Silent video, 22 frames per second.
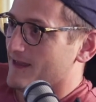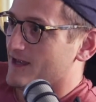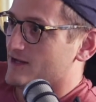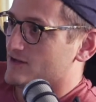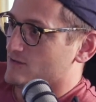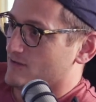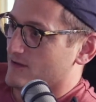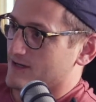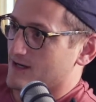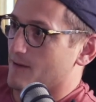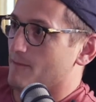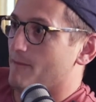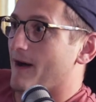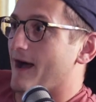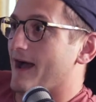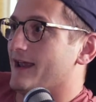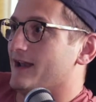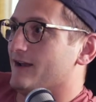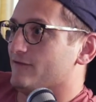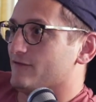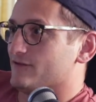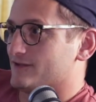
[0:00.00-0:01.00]
So we ended up
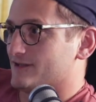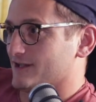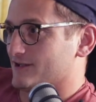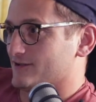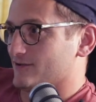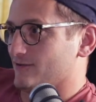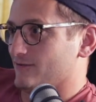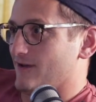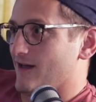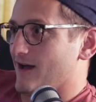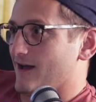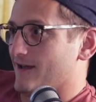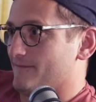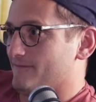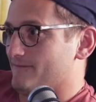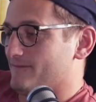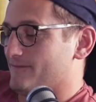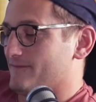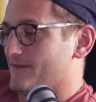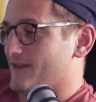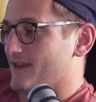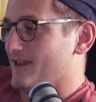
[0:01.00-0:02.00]
buying it for $609,
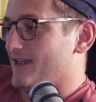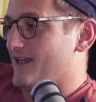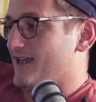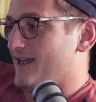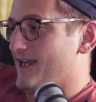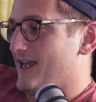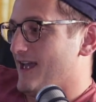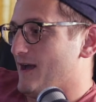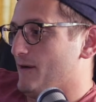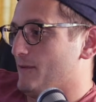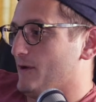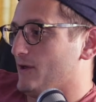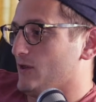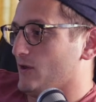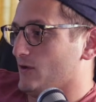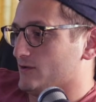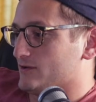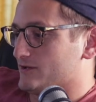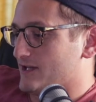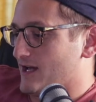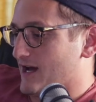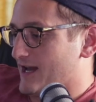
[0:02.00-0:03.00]
and we
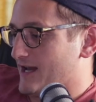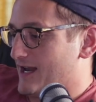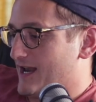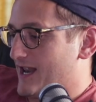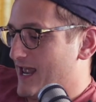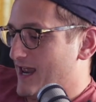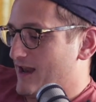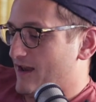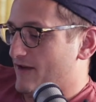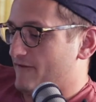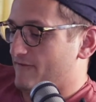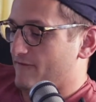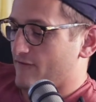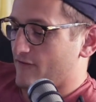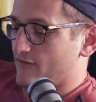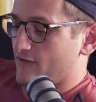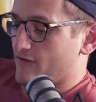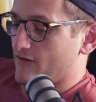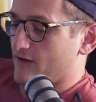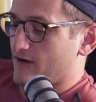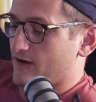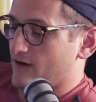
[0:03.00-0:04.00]
closed on it. And
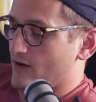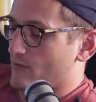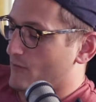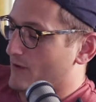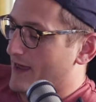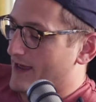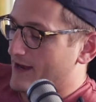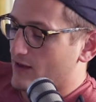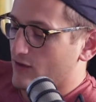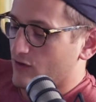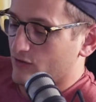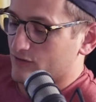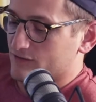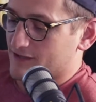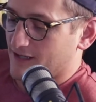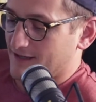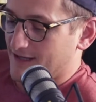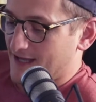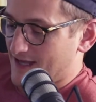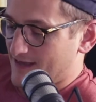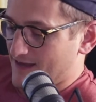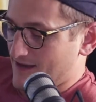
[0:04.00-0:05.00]
then when I closed
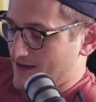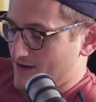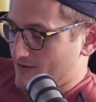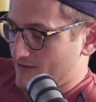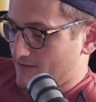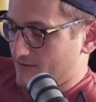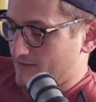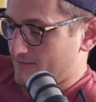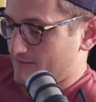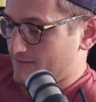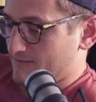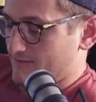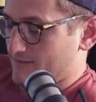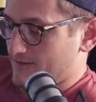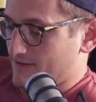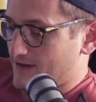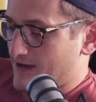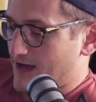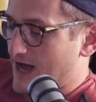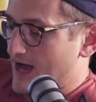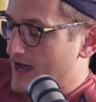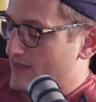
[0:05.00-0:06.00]
on that deal,
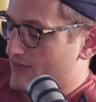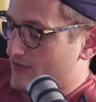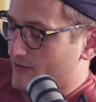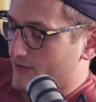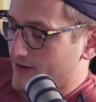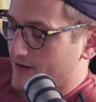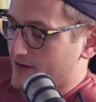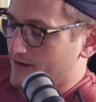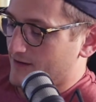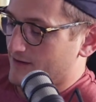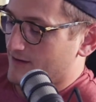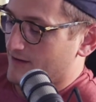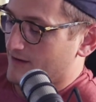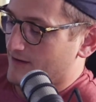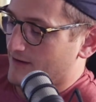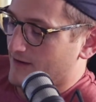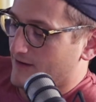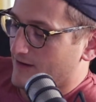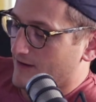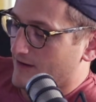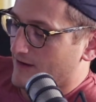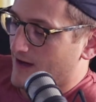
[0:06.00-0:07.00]
I thought,
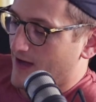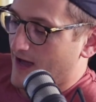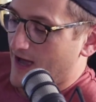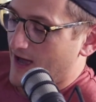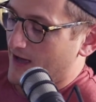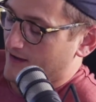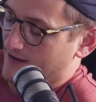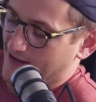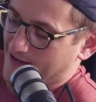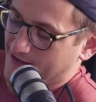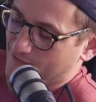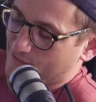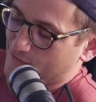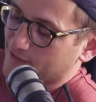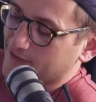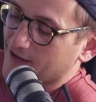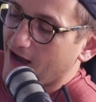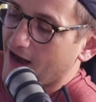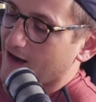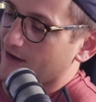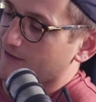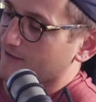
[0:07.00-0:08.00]
I can
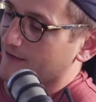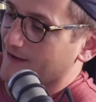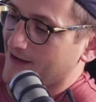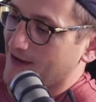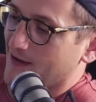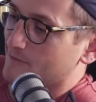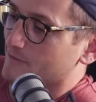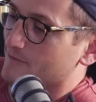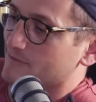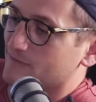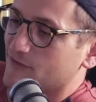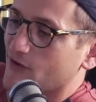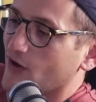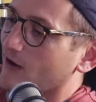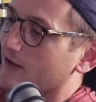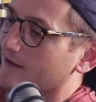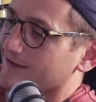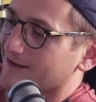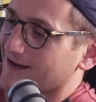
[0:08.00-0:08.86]
retire. Like, I'm done.